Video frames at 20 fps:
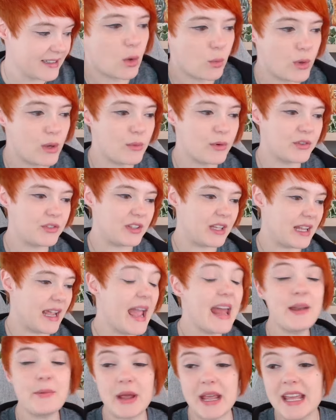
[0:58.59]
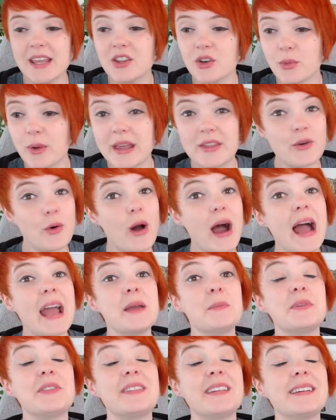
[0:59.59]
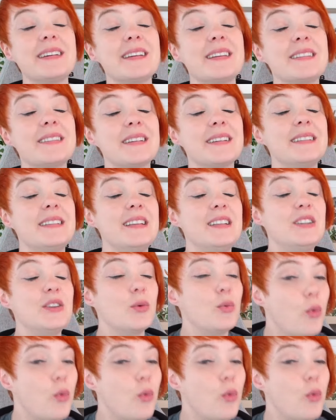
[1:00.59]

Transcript: We will see. Anyway, either way though, I am still excited to